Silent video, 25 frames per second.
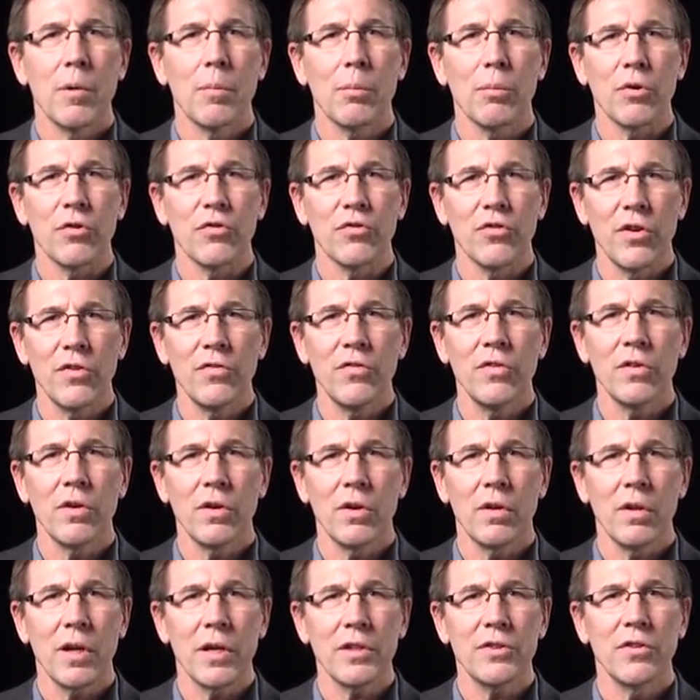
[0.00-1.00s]
Persistent
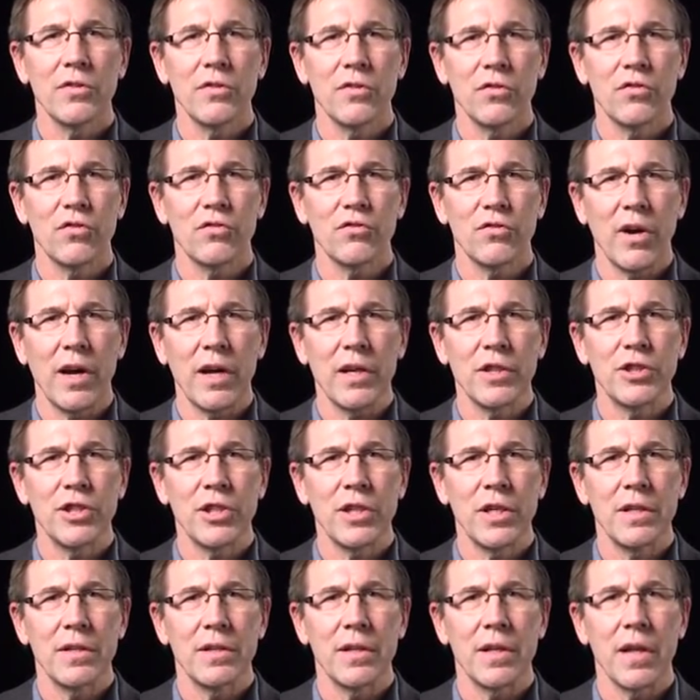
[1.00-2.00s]
collection is a
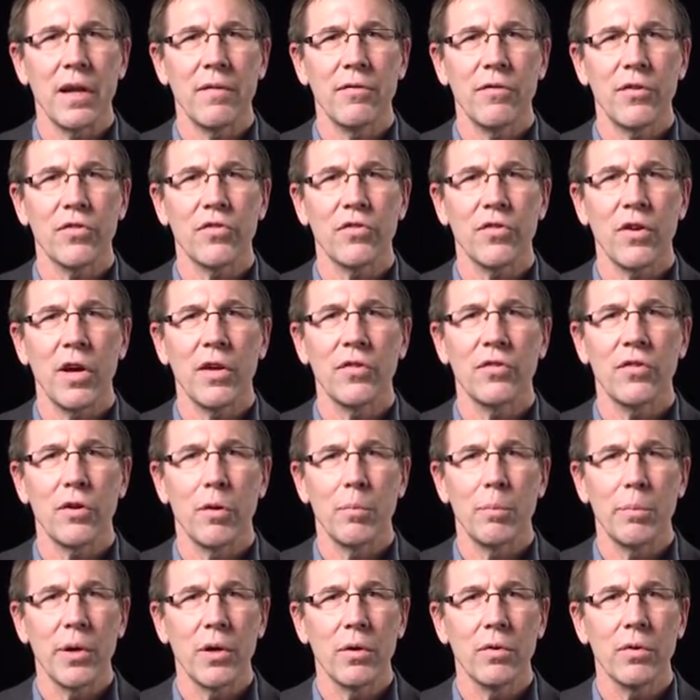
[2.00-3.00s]
strategy that emphasizes the
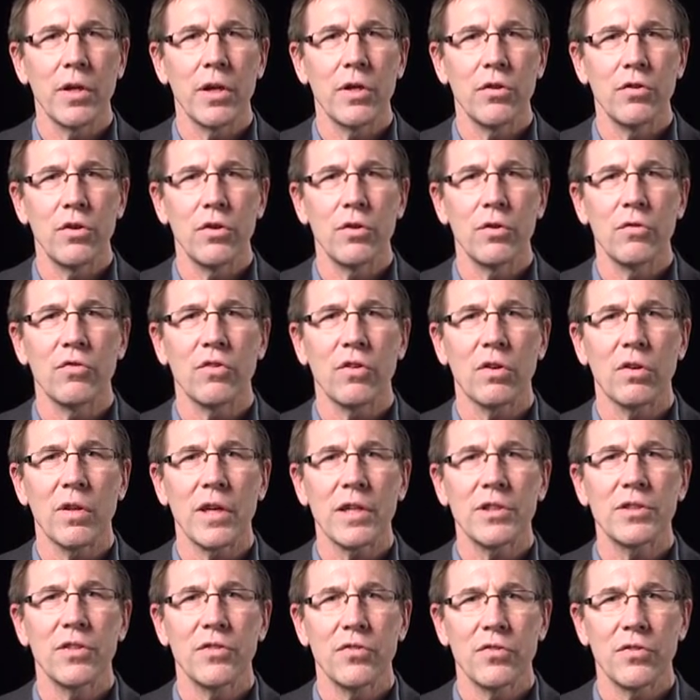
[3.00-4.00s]
ability to use
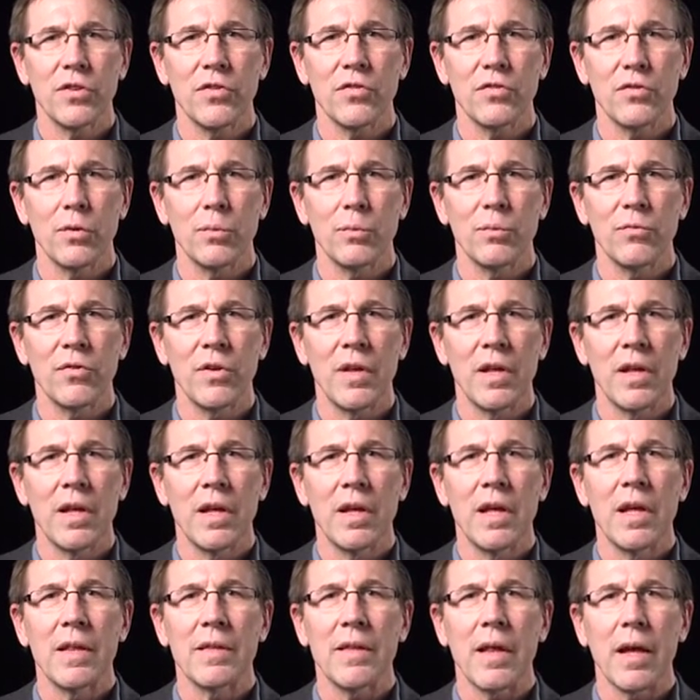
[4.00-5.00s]
collection systems
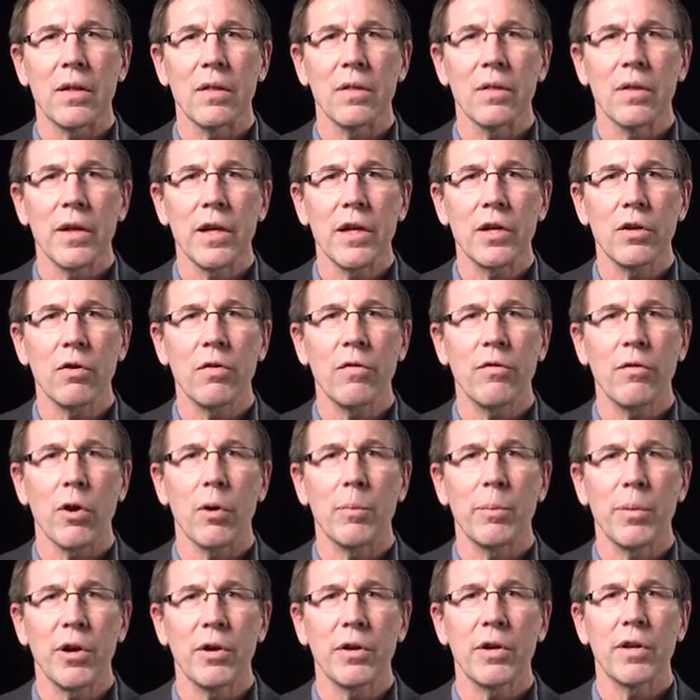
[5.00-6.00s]
that linger for
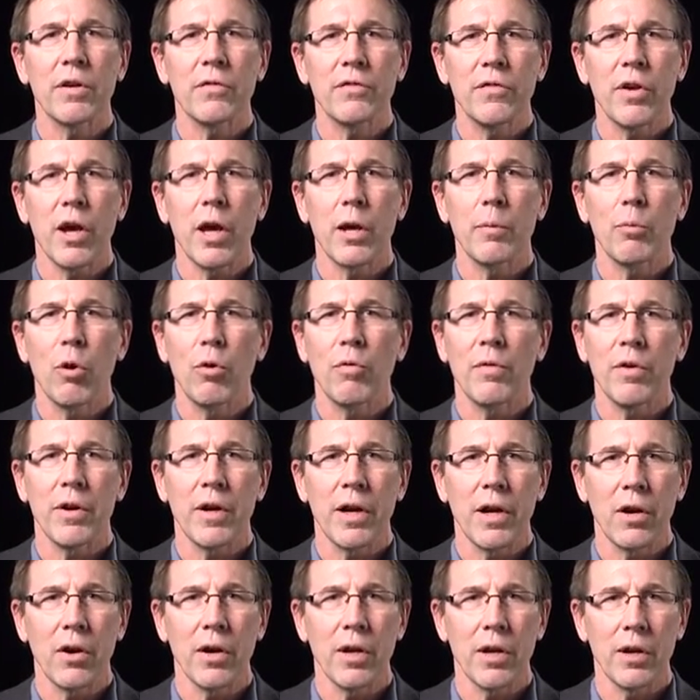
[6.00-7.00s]
a period of time over
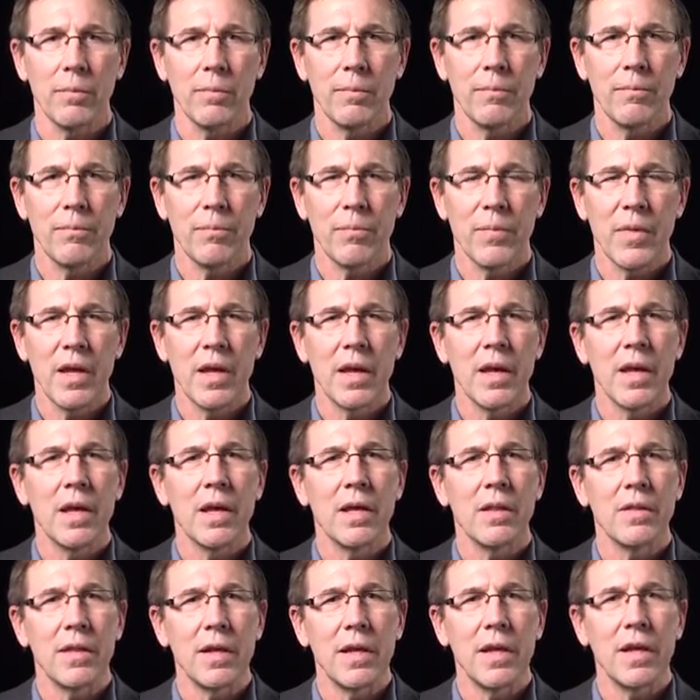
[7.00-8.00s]
an area.
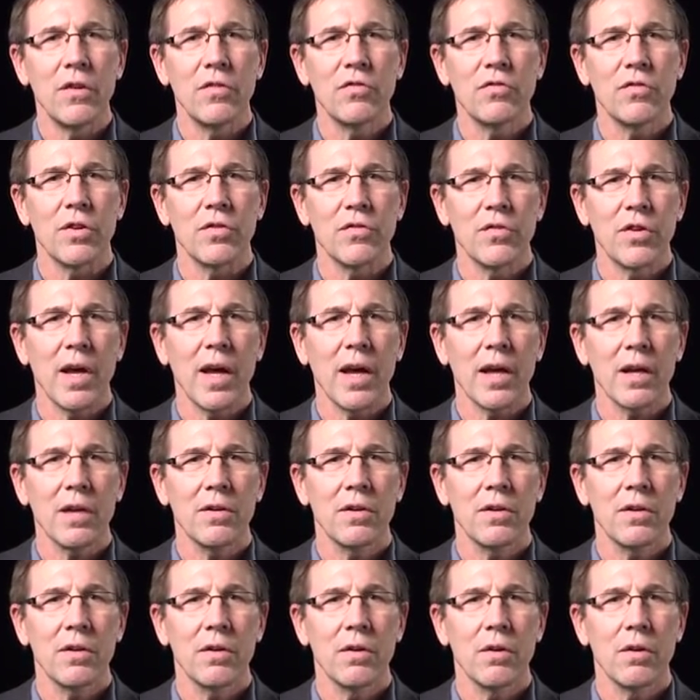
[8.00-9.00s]
These
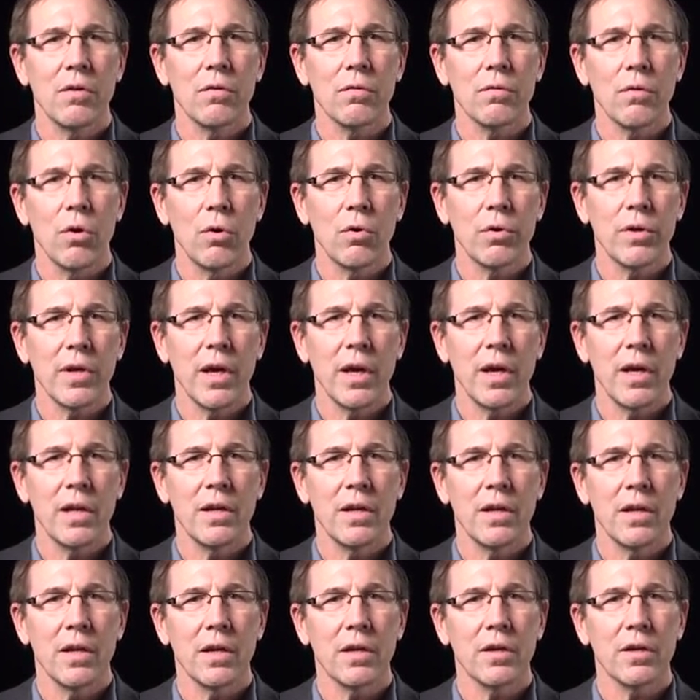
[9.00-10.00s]
detect,
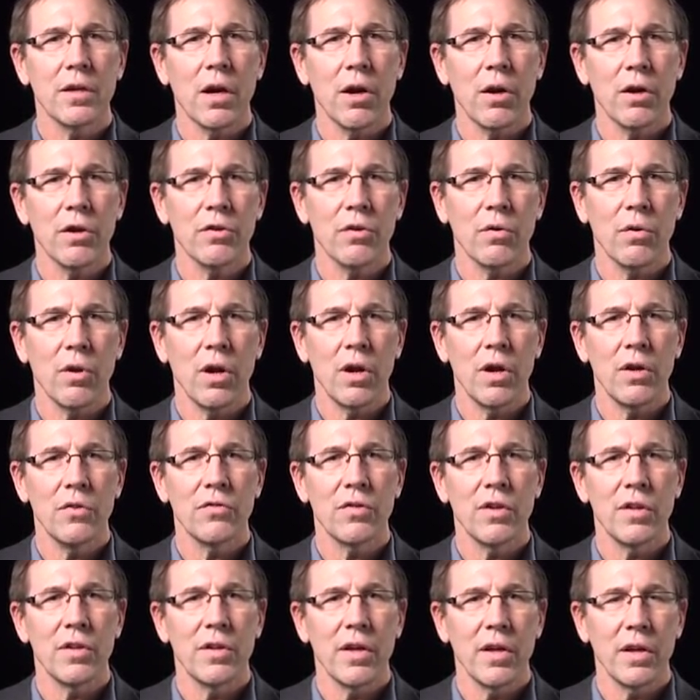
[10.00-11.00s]
locate,
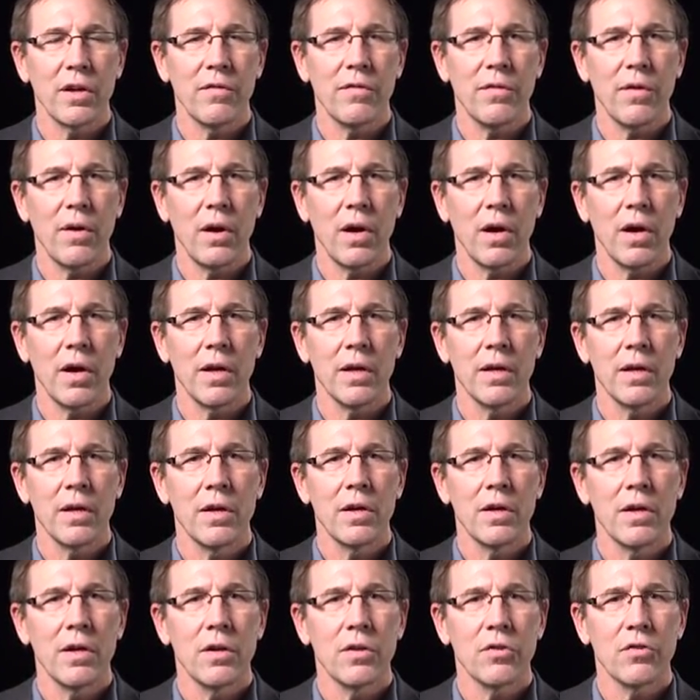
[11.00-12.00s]
characterize, identify,
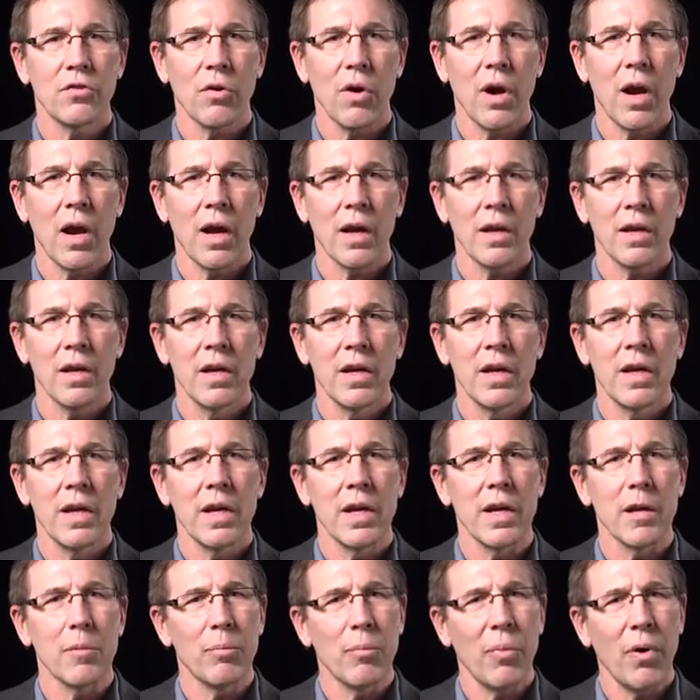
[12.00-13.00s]
track,
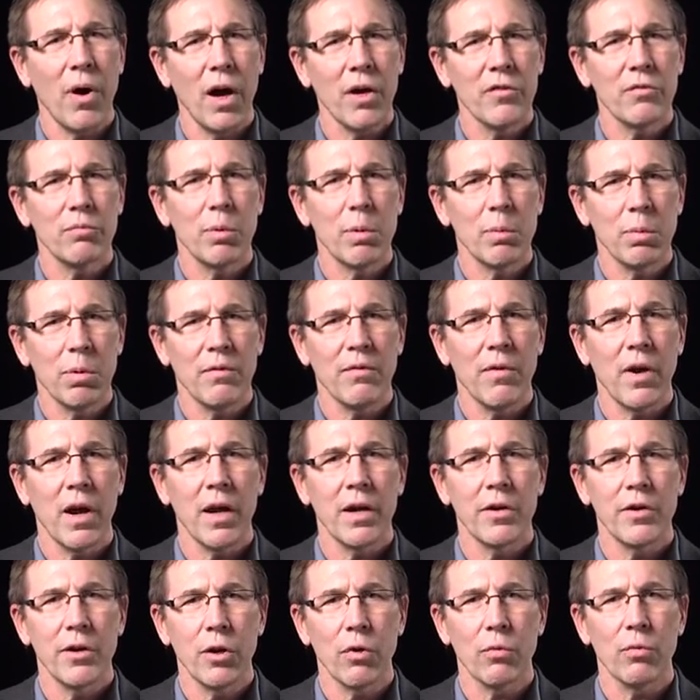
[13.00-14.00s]
and possibly
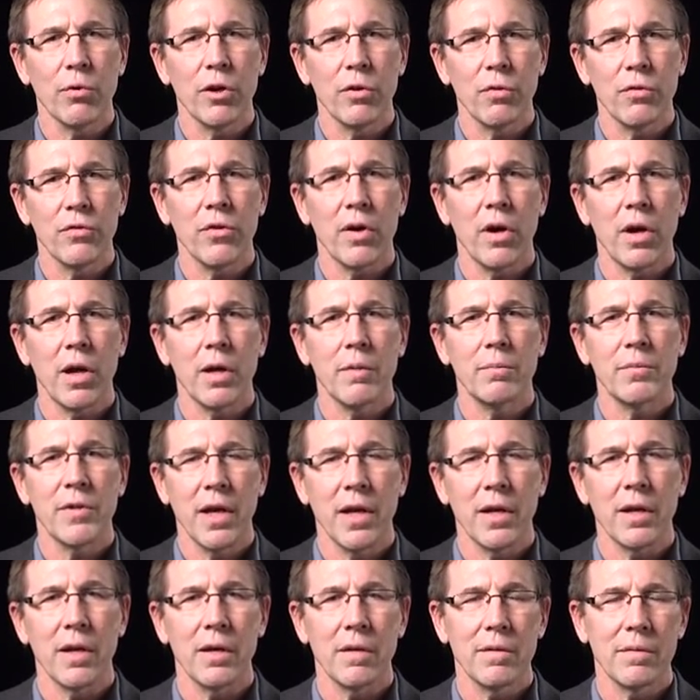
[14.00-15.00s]
provide near real-time
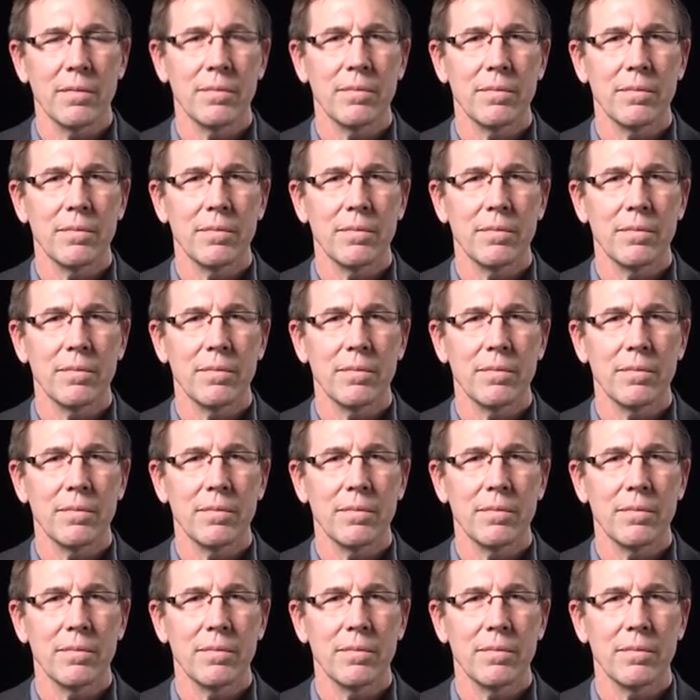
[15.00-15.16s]
data.